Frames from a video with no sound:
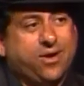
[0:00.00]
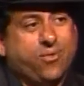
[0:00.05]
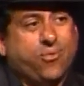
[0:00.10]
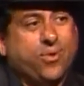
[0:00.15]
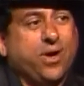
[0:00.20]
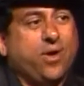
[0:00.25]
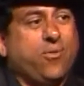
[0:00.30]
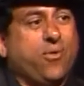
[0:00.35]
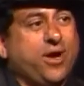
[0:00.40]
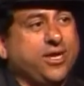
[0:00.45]

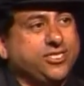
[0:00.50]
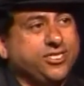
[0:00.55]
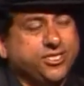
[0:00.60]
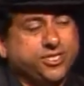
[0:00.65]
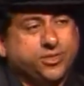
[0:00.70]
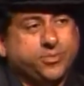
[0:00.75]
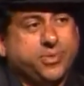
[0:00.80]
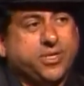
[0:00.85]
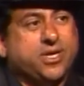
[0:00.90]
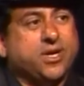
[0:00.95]
Whale
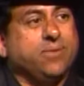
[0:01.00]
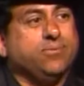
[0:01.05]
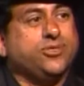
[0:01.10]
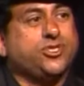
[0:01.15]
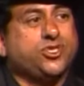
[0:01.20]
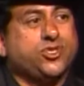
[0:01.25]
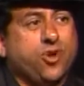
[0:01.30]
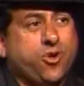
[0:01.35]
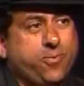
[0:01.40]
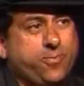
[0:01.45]
watching has become
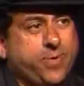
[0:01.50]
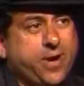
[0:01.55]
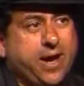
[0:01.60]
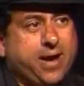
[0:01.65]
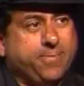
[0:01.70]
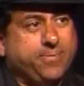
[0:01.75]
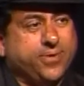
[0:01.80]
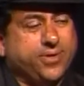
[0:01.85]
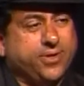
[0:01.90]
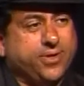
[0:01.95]
so
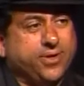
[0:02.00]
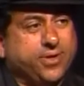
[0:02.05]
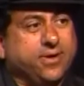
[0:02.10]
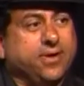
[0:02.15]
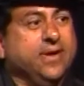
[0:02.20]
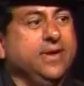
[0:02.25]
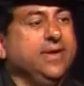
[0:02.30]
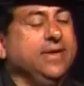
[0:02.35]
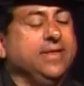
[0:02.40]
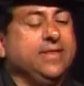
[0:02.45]

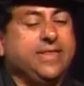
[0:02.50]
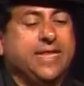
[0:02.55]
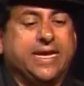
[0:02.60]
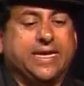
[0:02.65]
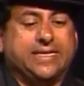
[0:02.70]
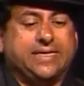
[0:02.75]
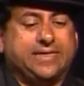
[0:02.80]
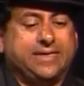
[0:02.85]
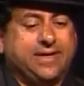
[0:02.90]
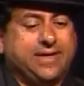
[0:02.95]
popular
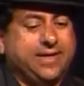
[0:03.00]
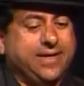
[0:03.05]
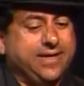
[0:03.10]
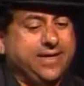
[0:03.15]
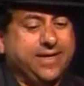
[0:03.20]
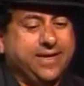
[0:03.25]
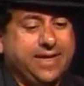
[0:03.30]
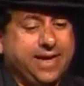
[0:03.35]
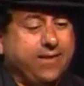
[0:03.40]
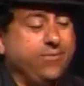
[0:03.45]
that
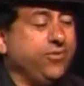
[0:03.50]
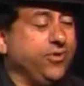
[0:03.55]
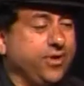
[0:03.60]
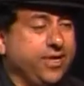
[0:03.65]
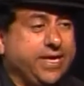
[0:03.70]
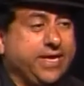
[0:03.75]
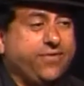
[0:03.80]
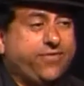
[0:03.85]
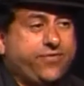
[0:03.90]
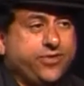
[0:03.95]
it
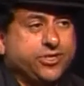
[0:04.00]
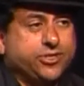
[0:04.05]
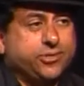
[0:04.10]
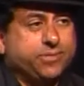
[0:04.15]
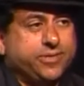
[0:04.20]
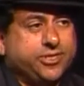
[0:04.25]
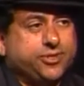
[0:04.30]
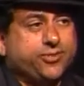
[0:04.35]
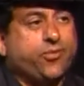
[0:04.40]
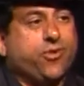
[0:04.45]
really at
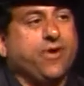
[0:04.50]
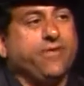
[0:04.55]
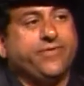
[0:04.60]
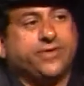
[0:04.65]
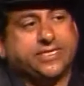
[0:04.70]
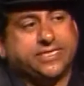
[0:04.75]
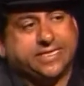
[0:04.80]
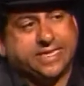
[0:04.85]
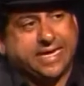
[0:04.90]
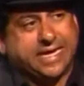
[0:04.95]
Fisherman's
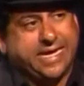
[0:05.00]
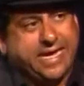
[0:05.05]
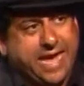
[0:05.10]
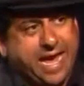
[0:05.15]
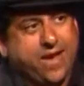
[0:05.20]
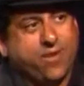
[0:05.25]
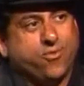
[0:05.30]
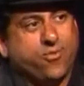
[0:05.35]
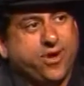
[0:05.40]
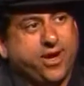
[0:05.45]
Wharf is the
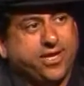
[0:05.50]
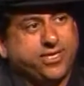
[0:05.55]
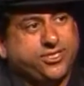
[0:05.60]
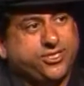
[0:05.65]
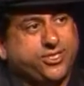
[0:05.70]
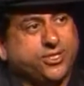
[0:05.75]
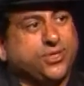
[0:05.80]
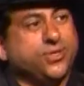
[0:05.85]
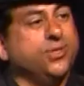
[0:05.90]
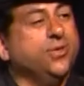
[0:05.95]
gateway
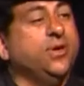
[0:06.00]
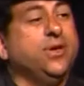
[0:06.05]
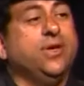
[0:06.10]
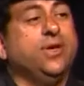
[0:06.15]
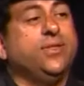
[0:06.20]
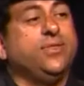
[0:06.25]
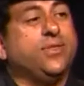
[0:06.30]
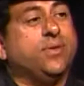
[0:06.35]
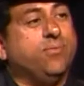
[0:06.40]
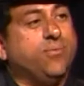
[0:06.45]
to
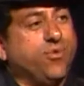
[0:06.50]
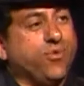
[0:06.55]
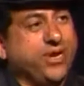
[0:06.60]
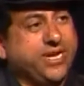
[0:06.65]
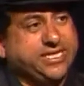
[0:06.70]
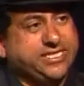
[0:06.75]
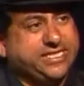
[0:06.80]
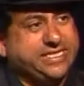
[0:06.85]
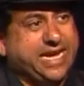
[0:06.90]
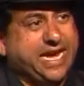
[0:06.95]
the
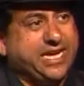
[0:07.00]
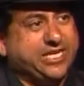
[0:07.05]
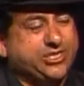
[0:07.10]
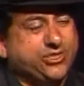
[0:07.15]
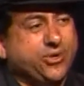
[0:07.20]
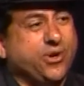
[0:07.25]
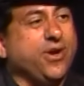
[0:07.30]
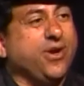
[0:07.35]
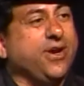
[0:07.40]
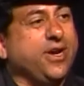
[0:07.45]
marine
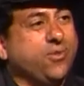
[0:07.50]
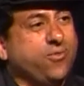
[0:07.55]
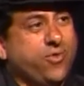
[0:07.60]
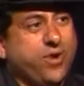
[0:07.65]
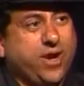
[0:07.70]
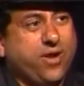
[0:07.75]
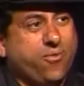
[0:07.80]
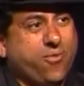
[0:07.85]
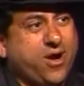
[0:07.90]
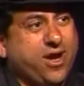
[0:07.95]
sanctuary and
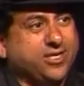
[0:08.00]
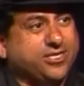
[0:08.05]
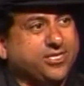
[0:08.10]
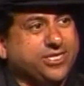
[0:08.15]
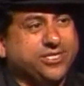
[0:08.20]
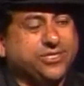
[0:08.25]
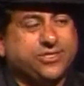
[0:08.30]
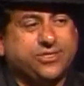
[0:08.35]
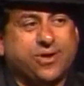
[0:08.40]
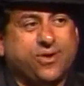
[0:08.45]
whale
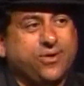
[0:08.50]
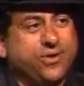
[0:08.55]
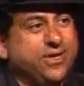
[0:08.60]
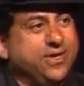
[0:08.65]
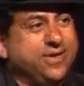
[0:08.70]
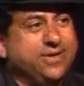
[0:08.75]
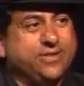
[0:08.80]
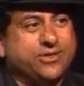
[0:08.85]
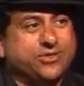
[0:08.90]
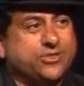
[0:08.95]
watching. So
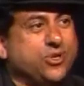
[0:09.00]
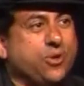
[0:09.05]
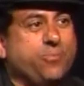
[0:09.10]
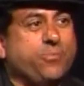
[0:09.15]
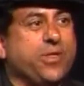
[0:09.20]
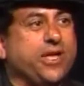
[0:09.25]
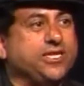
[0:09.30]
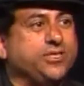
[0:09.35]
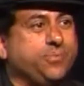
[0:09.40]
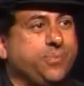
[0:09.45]
there's no
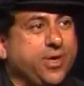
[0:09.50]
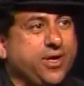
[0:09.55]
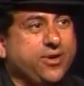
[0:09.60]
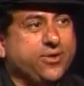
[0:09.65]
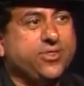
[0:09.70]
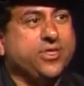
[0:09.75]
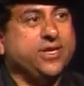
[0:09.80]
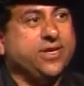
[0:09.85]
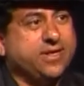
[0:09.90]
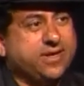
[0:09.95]
place
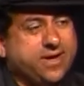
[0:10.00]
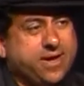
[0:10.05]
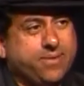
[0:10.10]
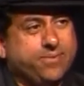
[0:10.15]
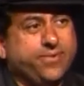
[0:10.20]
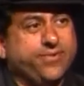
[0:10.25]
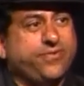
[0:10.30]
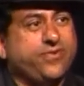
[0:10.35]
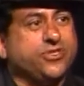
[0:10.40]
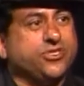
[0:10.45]
better than to
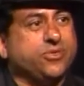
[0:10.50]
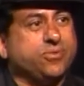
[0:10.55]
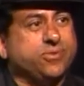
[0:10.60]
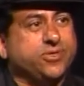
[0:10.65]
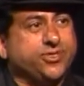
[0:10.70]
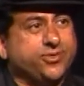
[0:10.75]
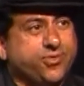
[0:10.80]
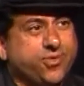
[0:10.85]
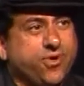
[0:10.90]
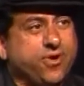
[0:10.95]
come to
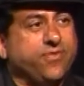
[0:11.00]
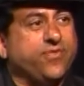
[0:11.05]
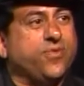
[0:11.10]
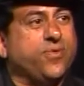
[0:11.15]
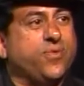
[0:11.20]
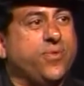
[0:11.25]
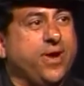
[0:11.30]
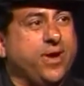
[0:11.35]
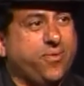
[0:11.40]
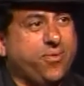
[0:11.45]
Fisherman's Wharf
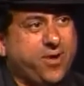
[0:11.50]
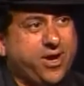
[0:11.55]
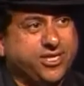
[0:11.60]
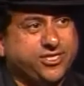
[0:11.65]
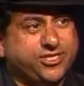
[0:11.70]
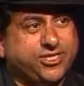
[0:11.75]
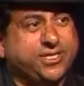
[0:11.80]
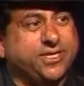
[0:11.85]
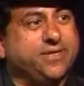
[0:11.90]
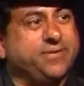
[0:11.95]
for whale
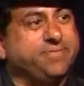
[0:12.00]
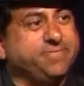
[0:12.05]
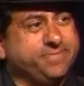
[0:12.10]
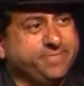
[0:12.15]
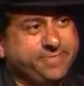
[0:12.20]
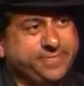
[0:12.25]
watching.